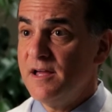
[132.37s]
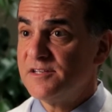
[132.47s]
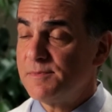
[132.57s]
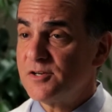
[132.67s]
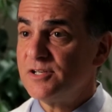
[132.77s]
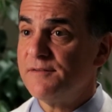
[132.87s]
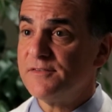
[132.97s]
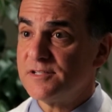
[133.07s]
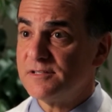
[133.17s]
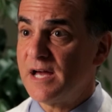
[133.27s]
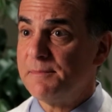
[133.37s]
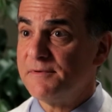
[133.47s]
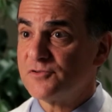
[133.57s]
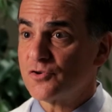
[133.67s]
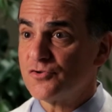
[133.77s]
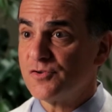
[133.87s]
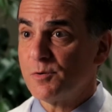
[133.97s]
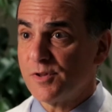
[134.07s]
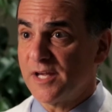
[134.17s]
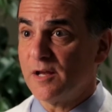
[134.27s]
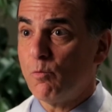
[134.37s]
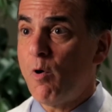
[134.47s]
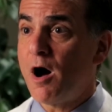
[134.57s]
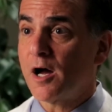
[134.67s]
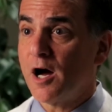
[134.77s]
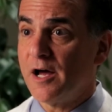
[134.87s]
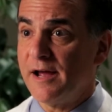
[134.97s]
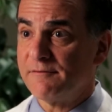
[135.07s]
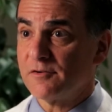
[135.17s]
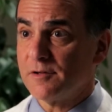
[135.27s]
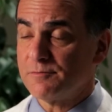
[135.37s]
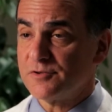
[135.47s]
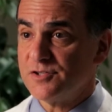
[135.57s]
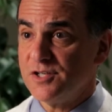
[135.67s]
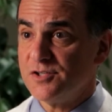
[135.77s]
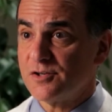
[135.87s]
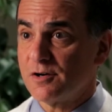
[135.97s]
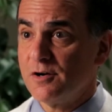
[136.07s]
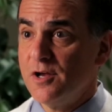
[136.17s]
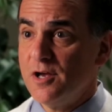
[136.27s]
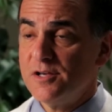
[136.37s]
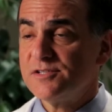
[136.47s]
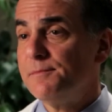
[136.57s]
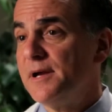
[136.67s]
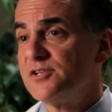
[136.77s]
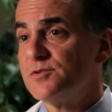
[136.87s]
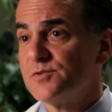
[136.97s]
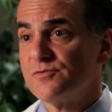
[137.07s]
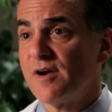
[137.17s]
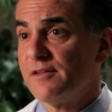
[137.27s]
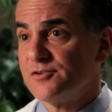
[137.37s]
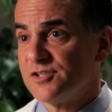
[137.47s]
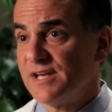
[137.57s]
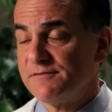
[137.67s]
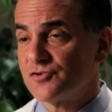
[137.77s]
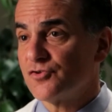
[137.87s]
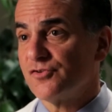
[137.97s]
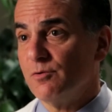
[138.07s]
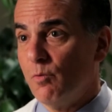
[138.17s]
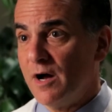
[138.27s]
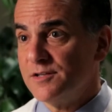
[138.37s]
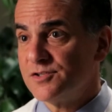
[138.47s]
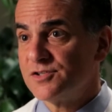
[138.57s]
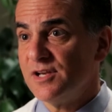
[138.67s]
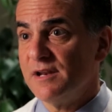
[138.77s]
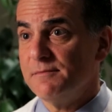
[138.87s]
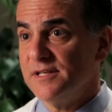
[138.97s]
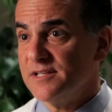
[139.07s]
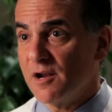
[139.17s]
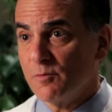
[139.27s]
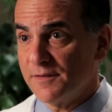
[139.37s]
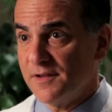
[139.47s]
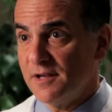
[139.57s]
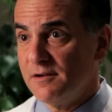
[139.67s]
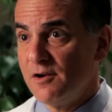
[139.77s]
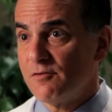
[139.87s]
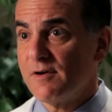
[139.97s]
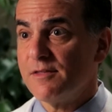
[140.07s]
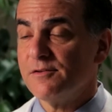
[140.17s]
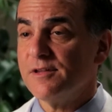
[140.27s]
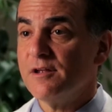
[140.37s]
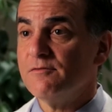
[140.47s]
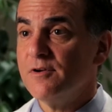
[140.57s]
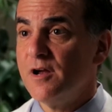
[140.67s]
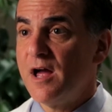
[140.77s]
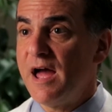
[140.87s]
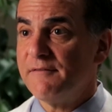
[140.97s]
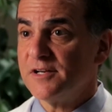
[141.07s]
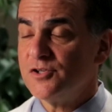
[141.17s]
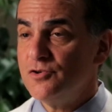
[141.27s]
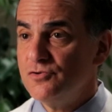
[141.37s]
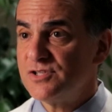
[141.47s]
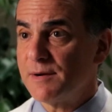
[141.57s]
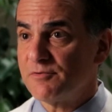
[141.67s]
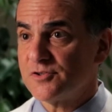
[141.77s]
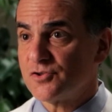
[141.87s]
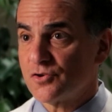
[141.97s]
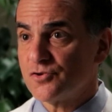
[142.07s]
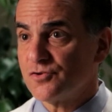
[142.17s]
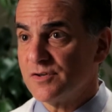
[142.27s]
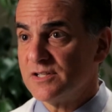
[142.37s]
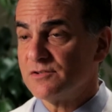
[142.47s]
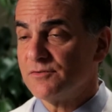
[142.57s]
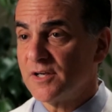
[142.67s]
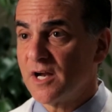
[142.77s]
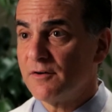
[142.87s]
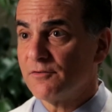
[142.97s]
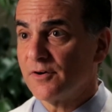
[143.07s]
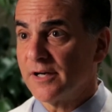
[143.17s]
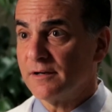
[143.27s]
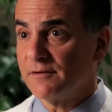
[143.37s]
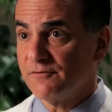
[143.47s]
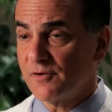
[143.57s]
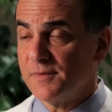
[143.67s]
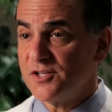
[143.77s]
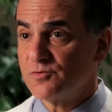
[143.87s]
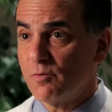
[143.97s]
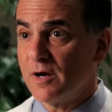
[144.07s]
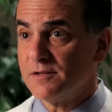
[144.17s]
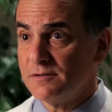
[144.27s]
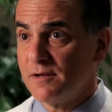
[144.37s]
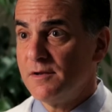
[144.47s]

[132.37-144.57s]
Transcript: especially if it's a type of surgery where they can walk on after the procedure. Now, some patients would rather just have surgery once and be done with it, rather than having two separate surgeries and recovering from each one.